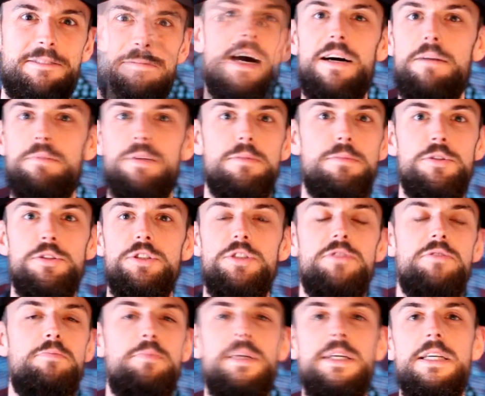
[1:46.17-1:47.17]
Albert must
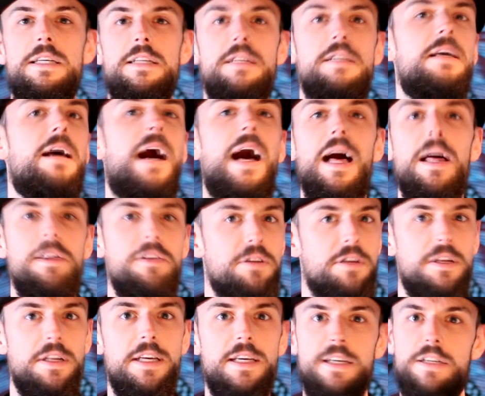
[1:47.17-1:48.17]
have been
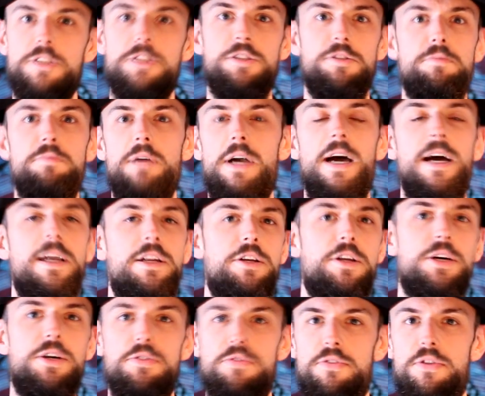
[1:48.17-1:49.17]
handling some kind
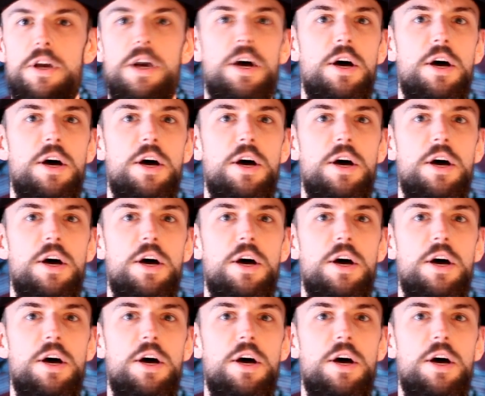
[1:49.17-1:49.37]
of